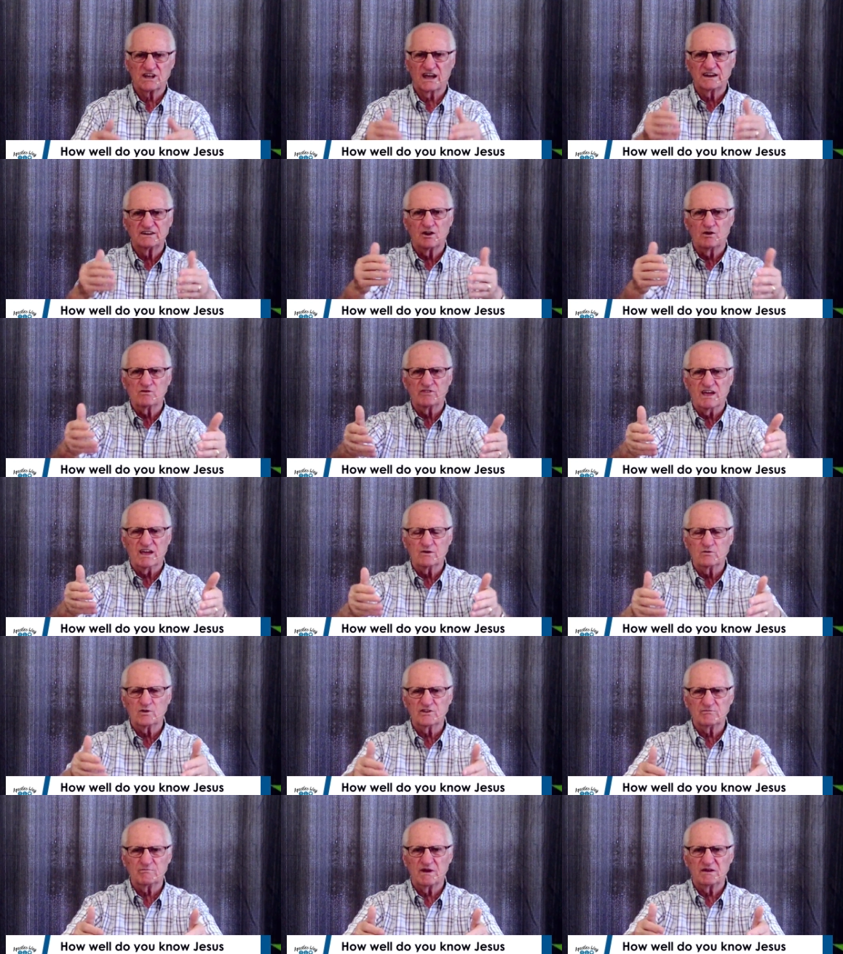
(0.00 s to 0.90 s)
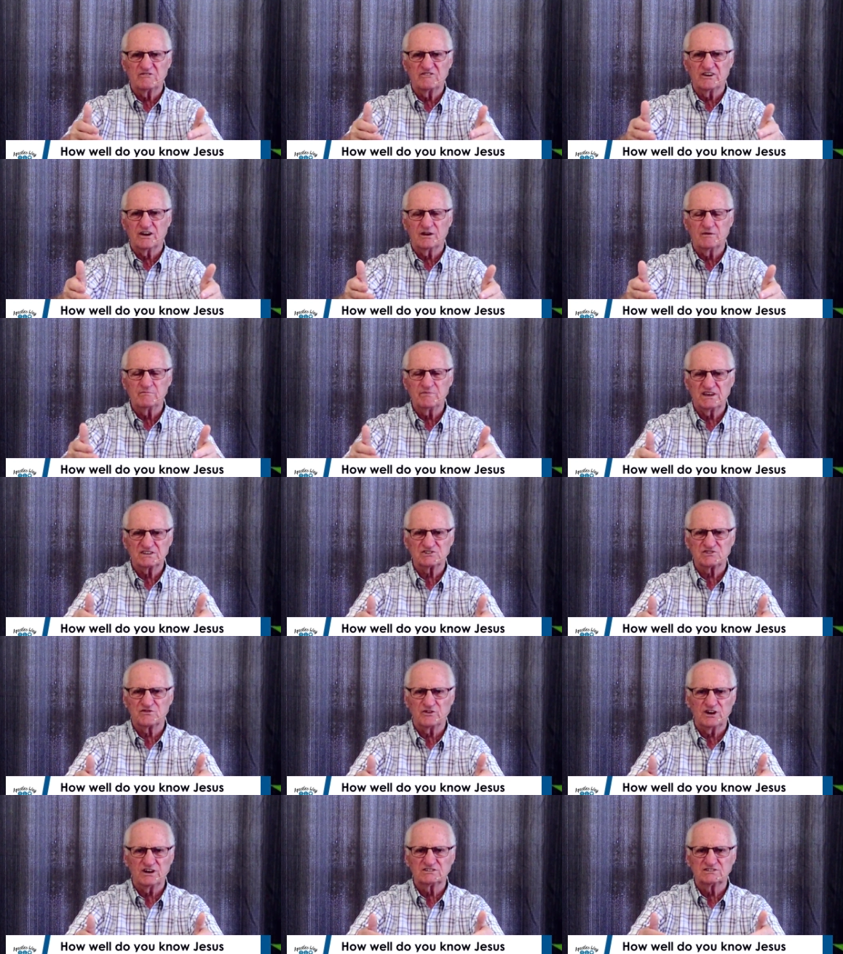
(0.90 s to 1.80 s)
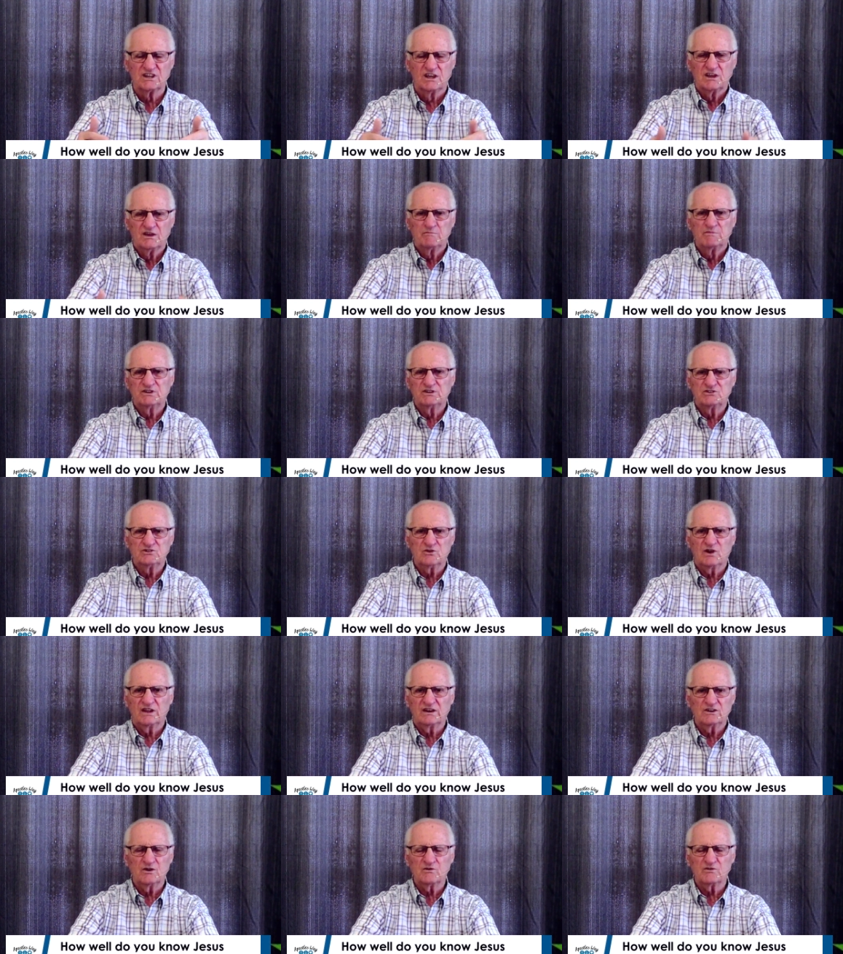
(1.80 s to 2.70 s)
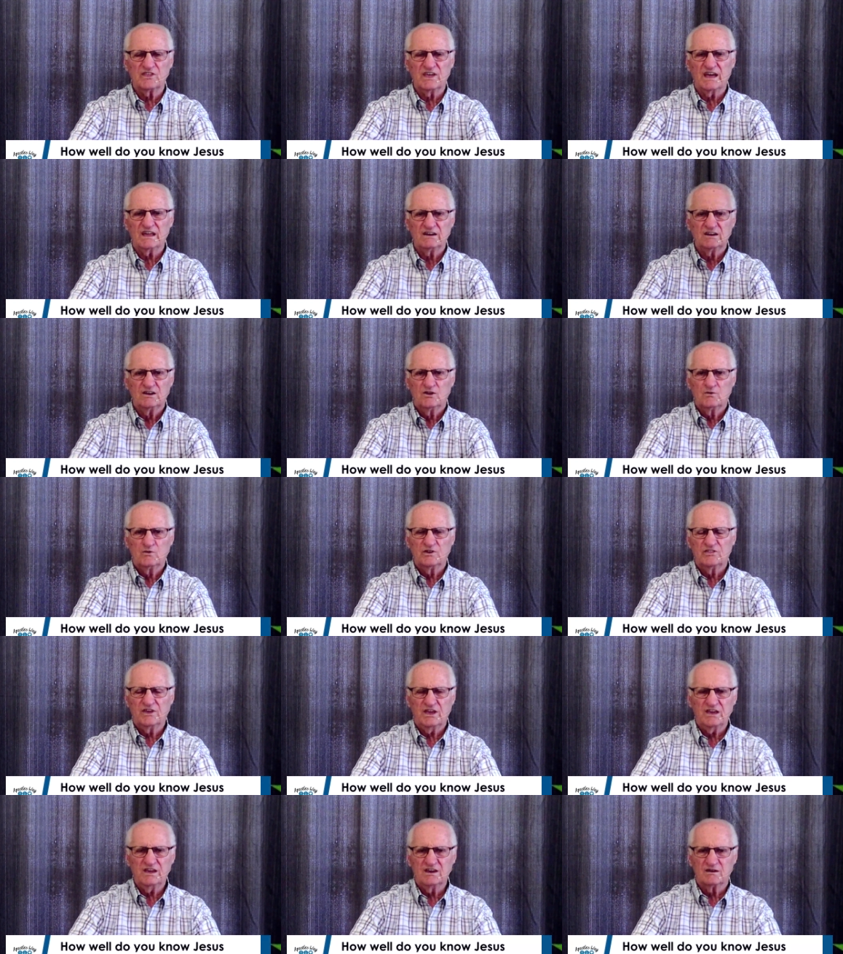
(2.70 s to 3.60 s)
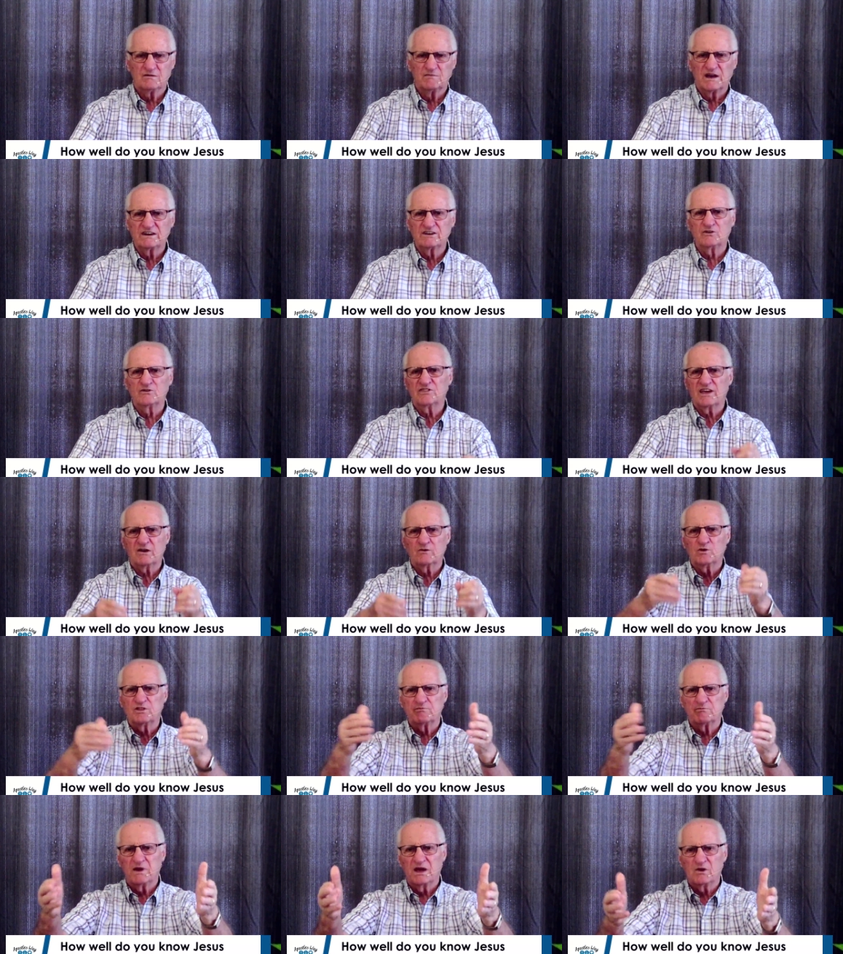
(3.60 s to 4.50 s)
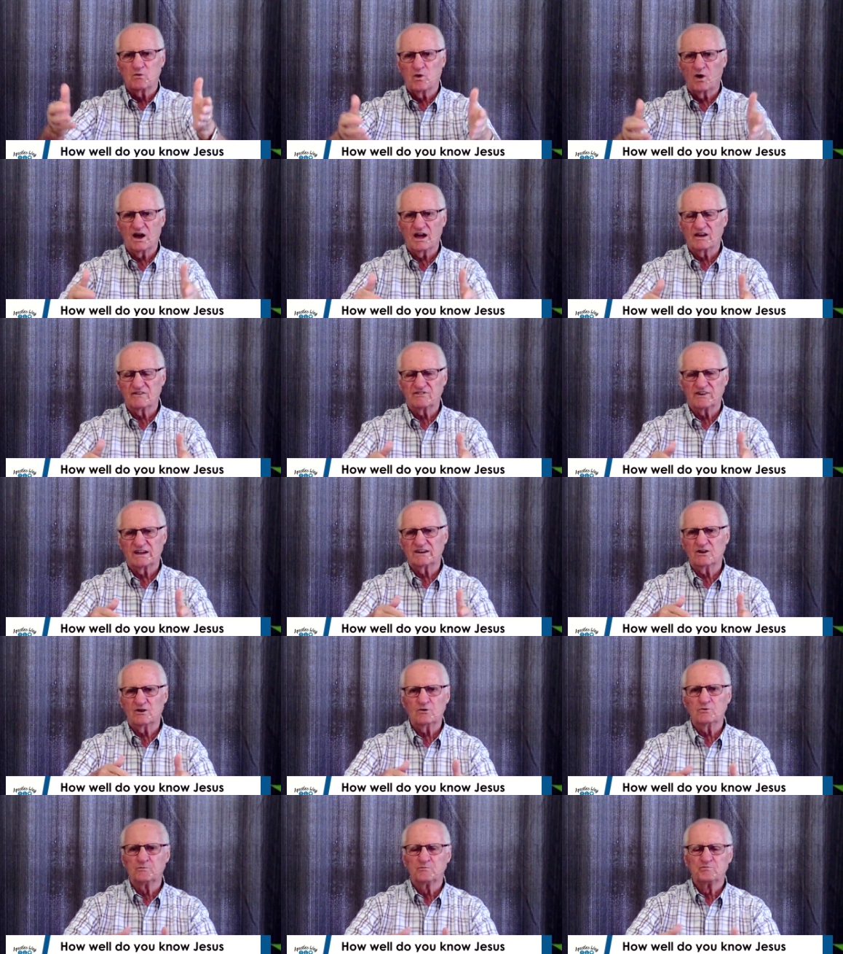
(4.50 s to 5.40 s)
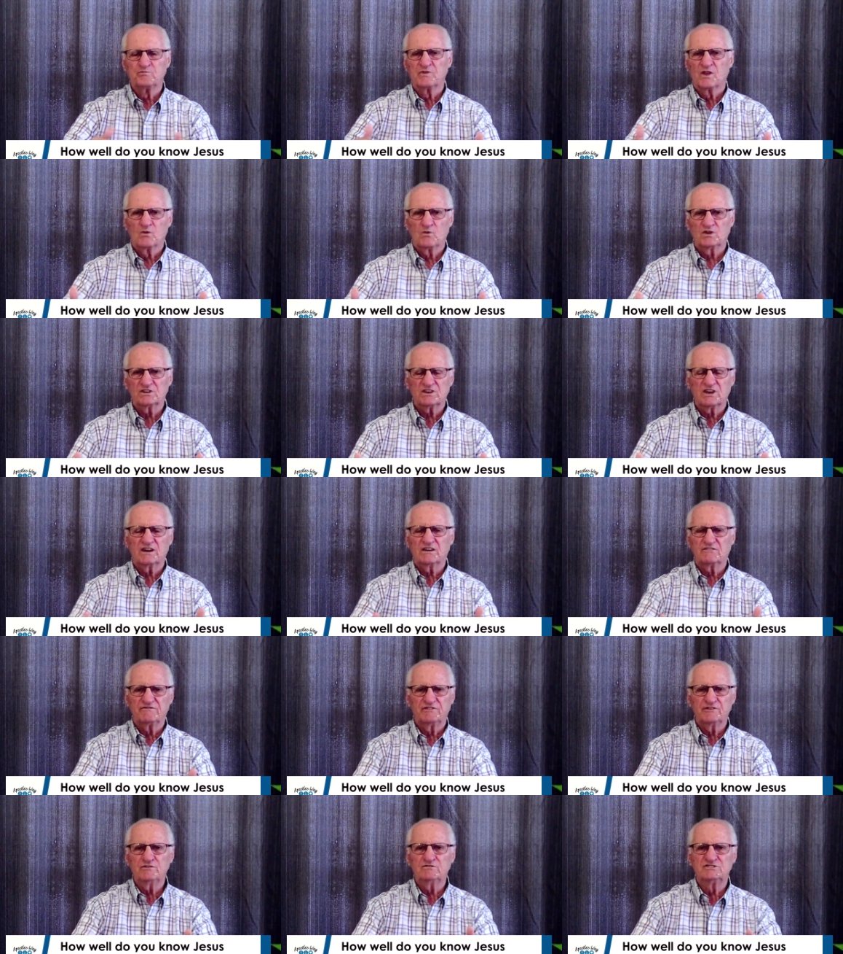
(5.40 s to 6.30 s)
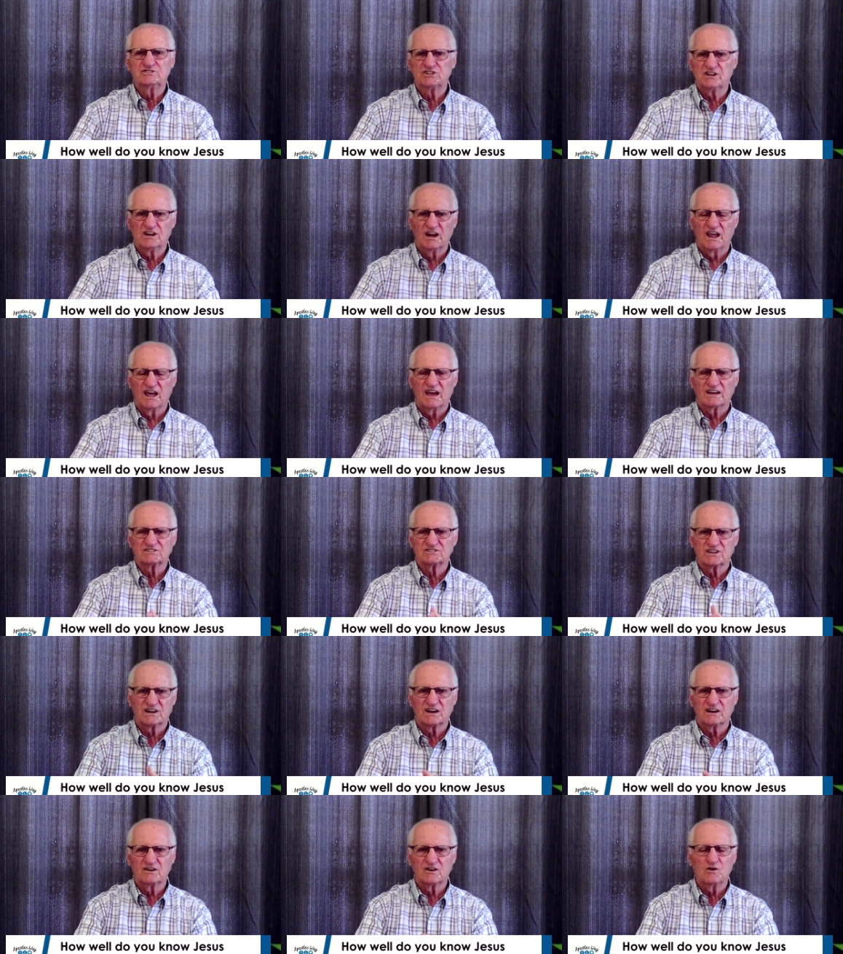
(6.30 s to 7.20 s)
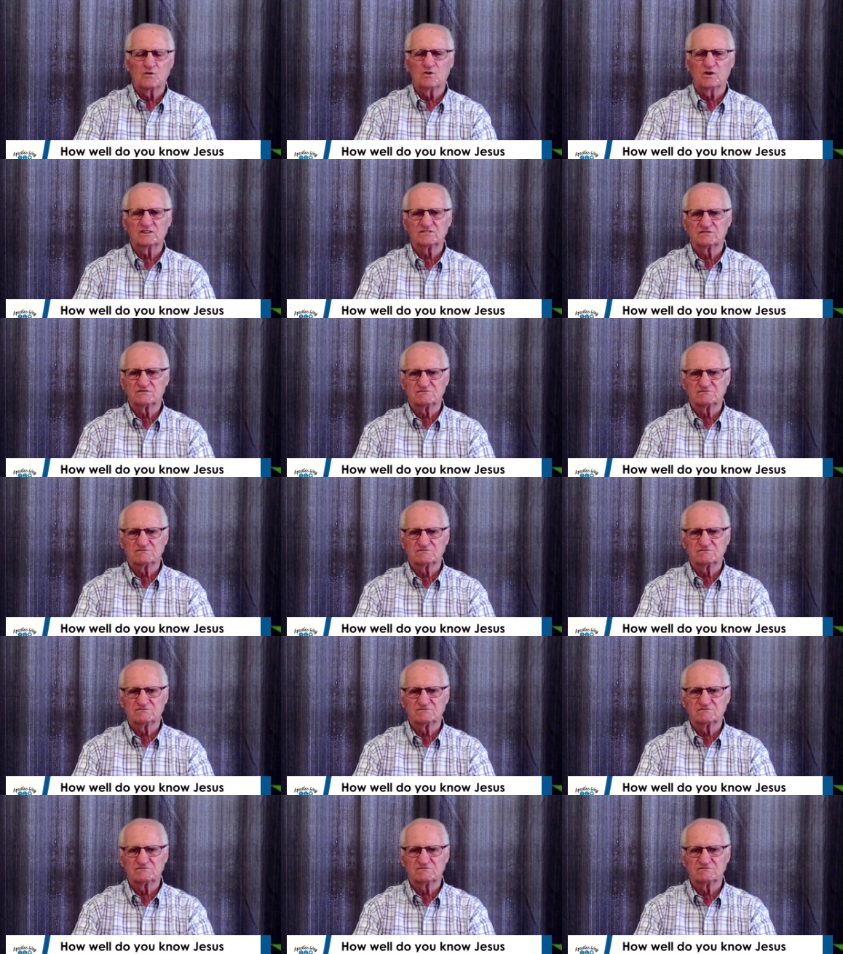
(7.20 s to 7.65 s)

I know that with my very best friend, but do I know that with him? I know that with my wife. I know what kind of food she likes, and I know what